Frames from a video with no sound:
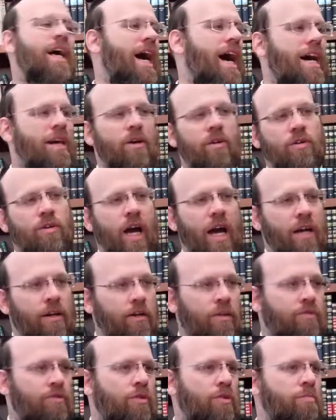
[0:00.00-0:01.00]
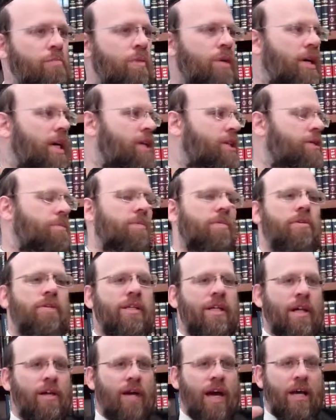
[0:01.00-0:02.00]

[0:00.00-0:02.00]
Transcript: I don't throw the book at the person.